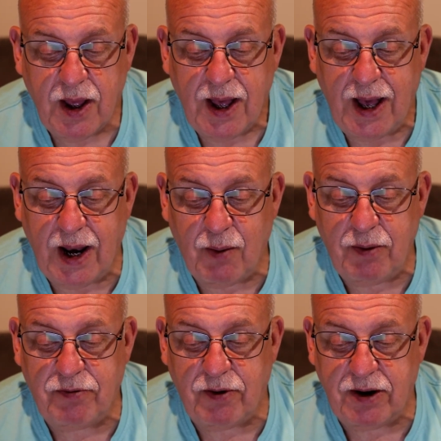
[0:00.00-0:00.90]

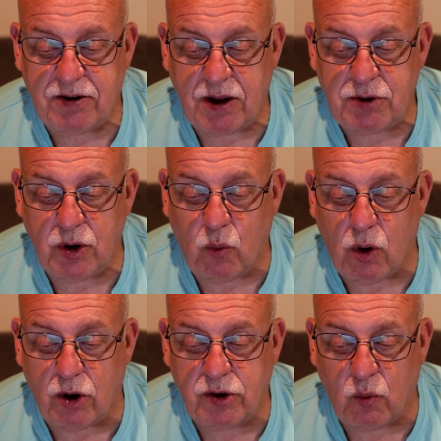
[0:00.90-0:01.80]
allowing for exceptional
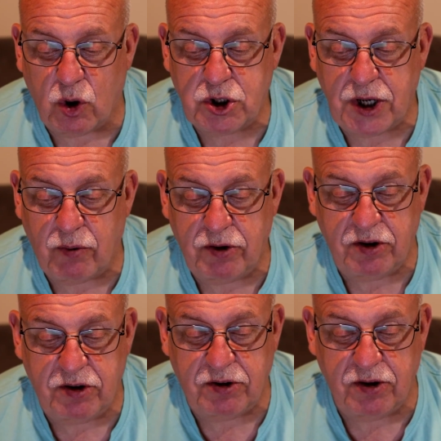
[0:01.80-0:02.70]
water washout
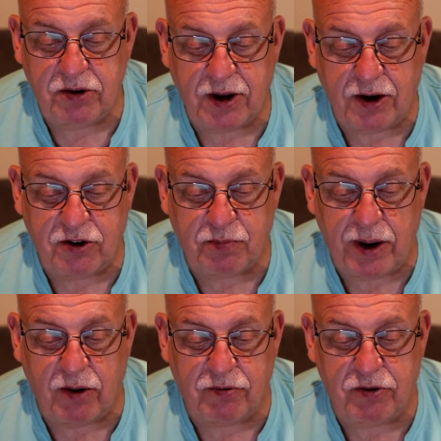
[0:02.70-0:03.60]
resistance and
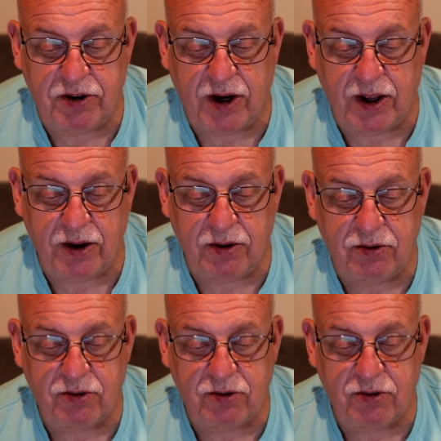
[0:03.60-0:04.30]
spray-off resilience.